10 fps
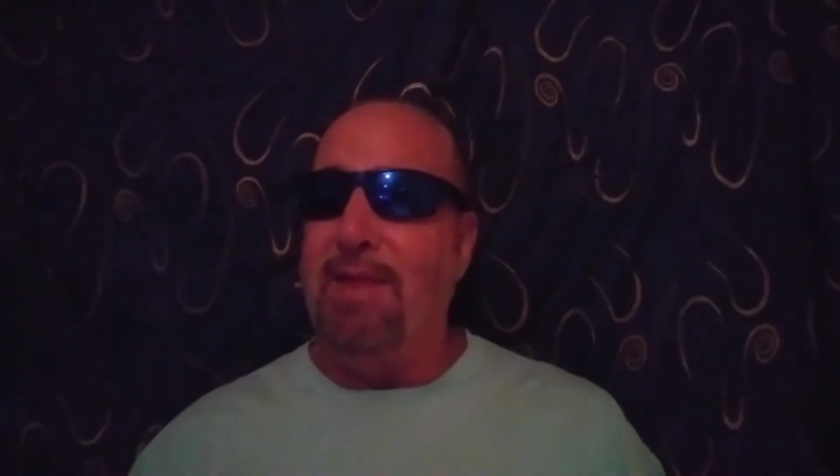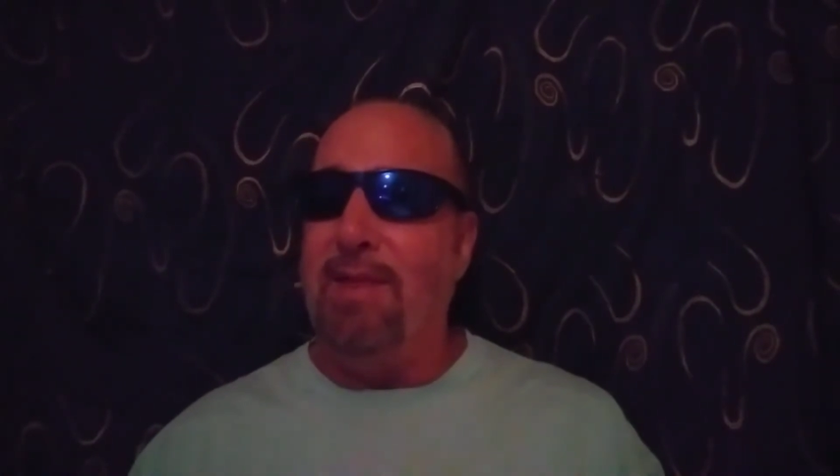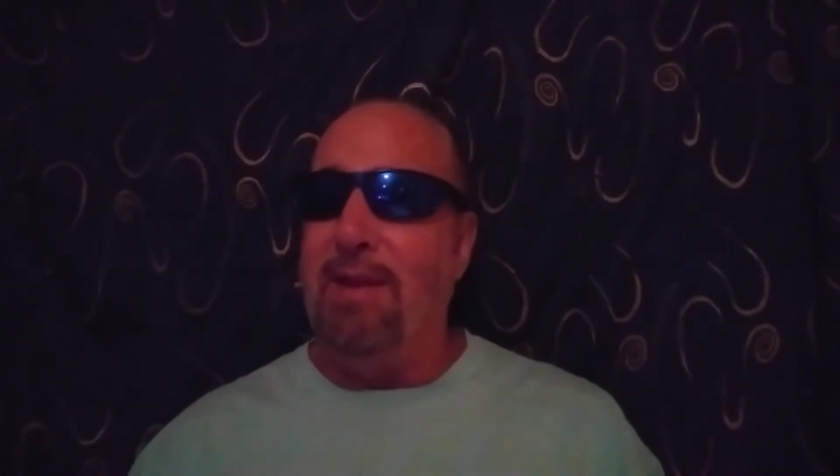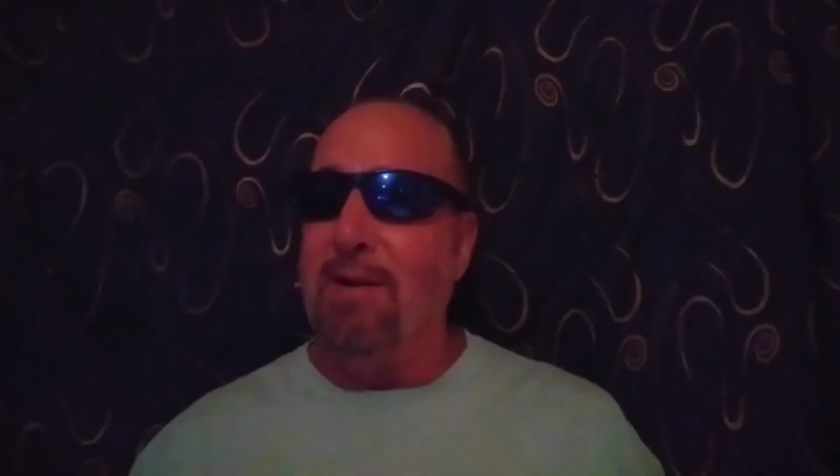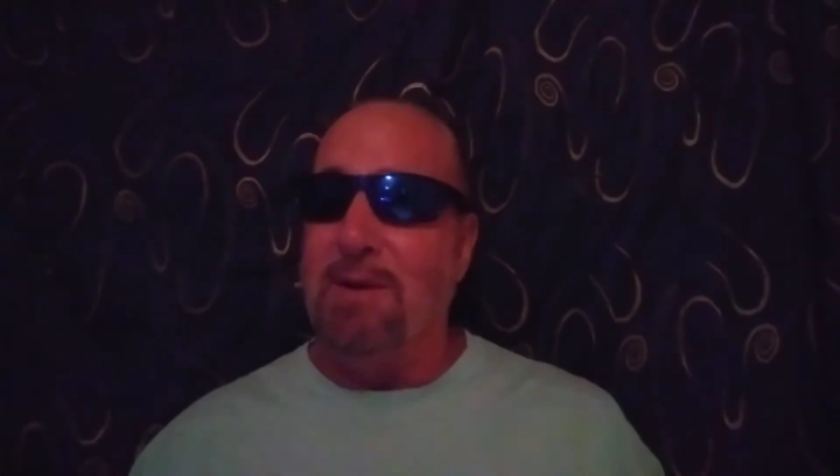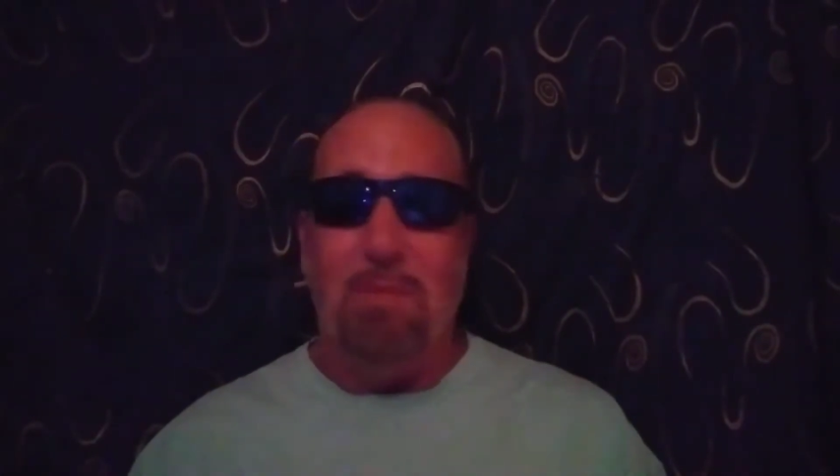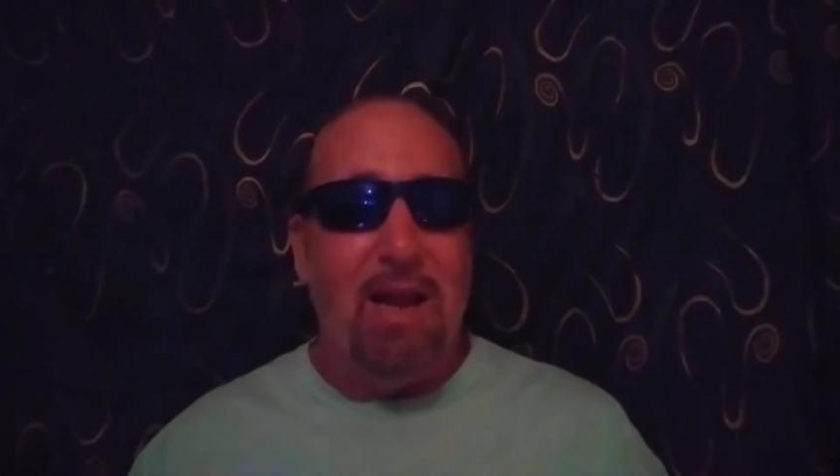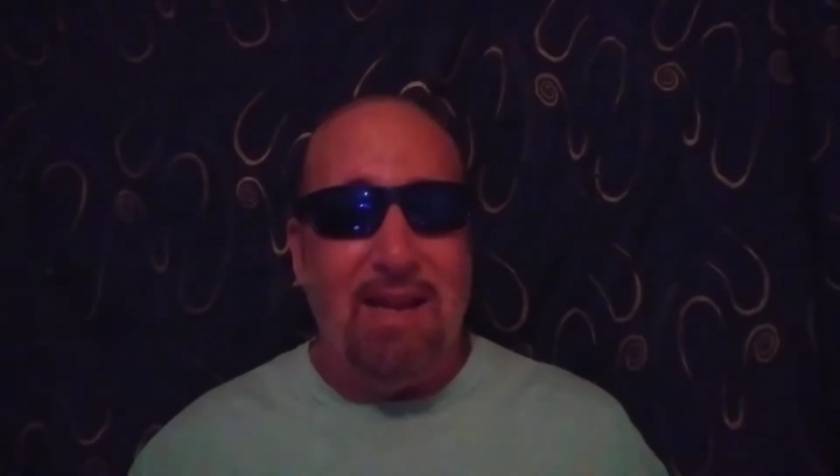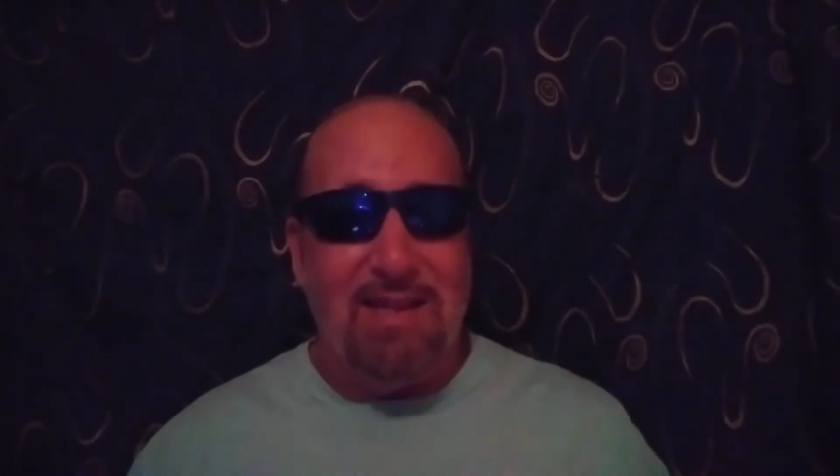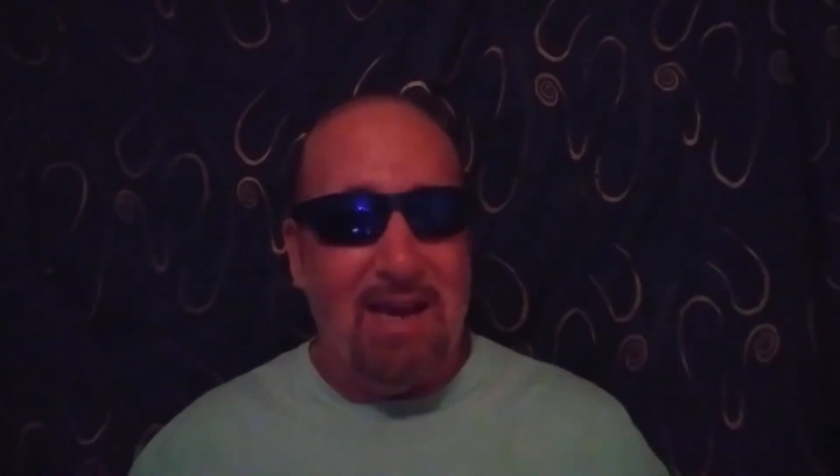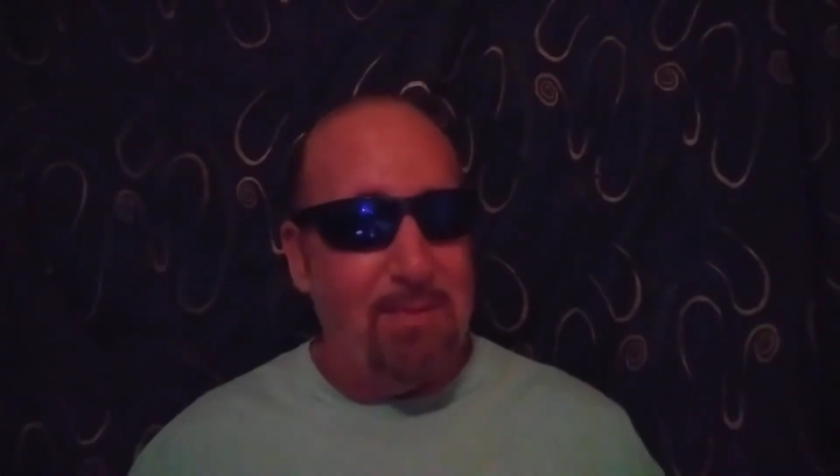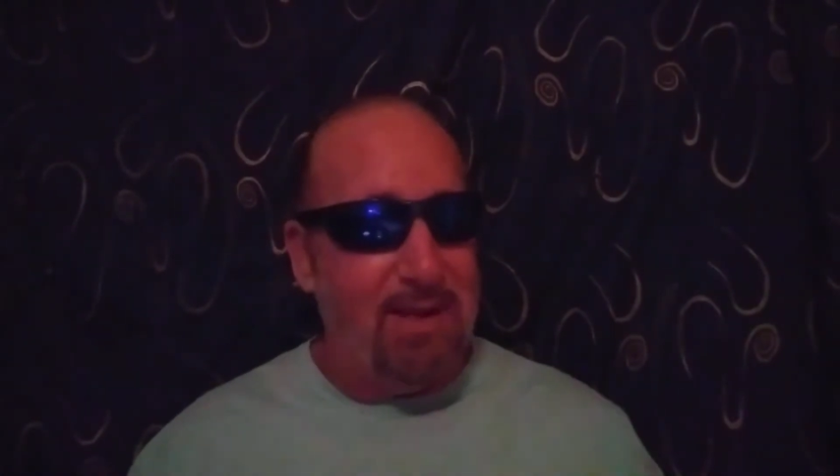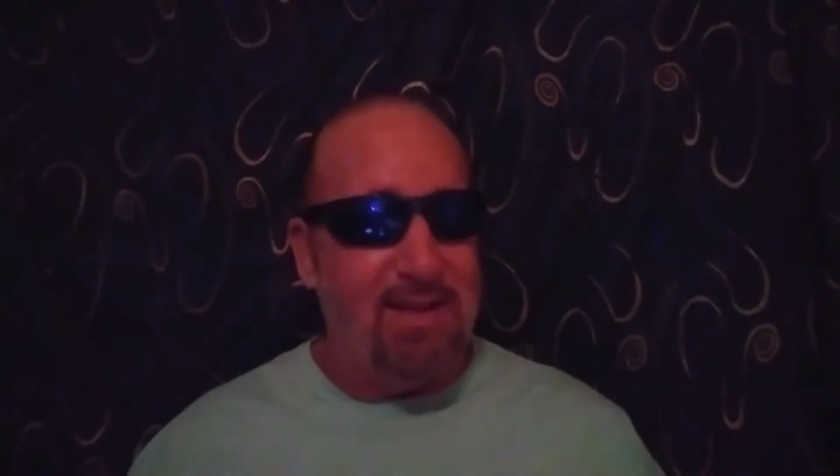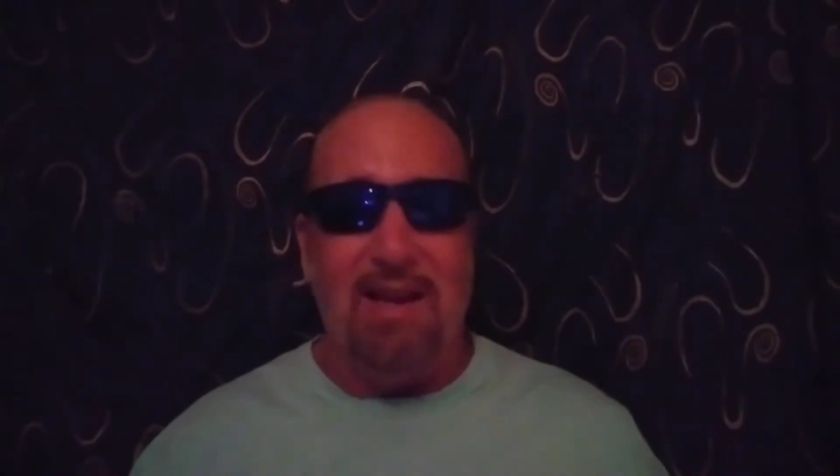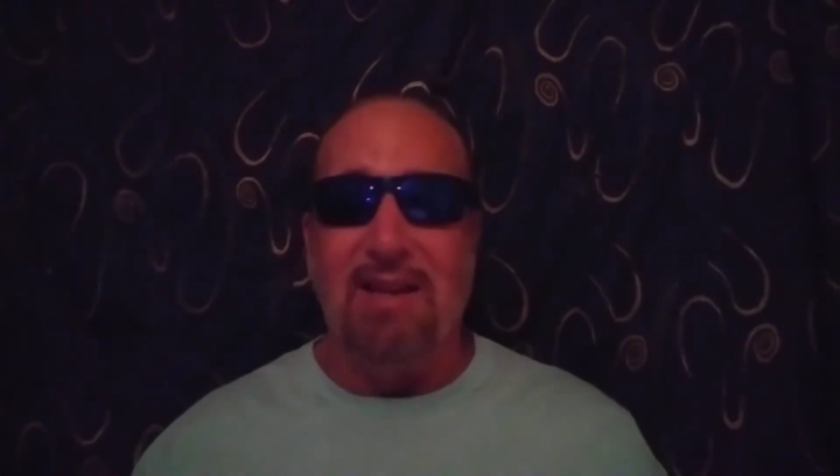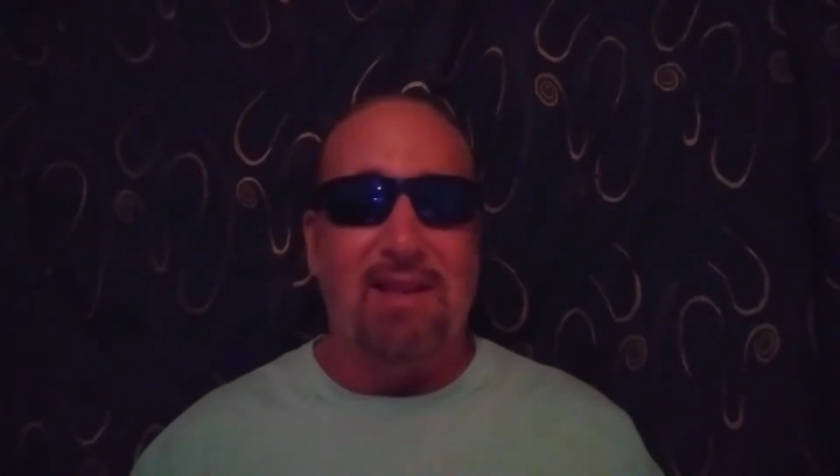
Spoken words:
There's many times he says